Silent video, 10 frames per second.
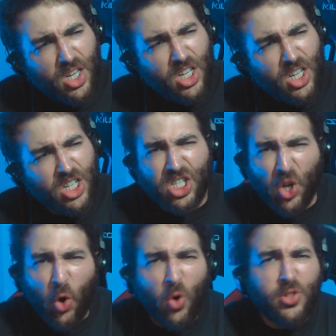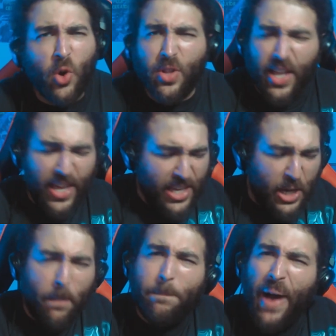Your soul don't like
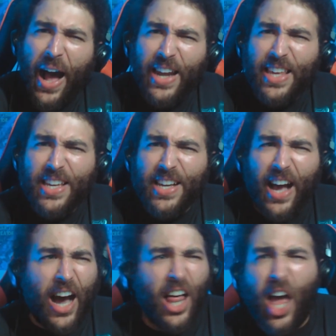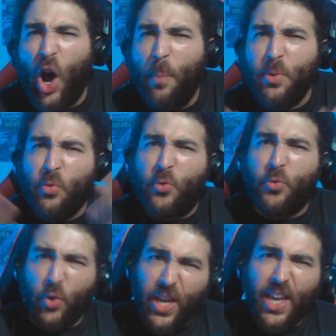your body? I'll help you
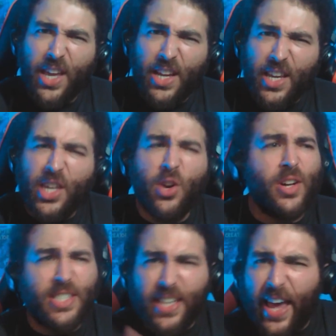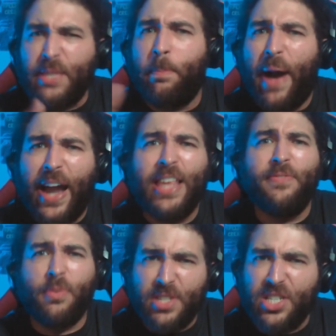free it? He gonna attack body
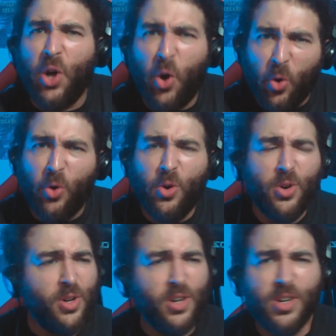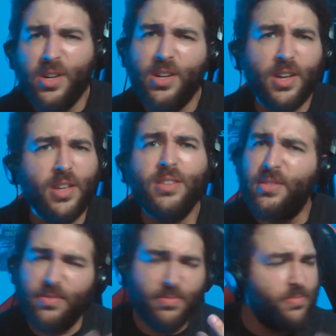from soul.
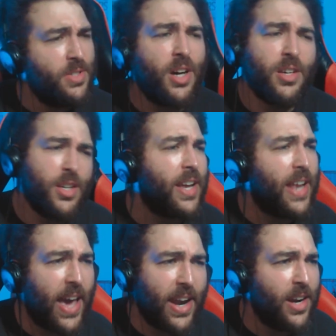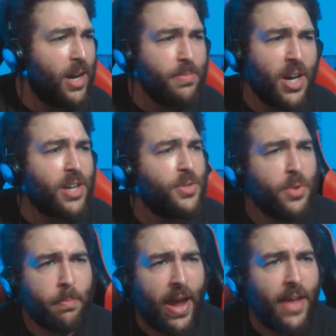Y'all can add it up. Y'all can do
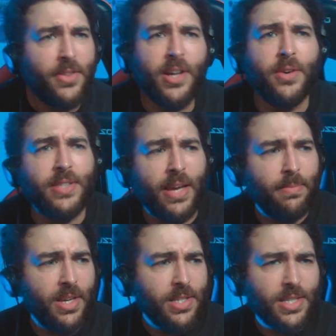the math. Y'all know what that means.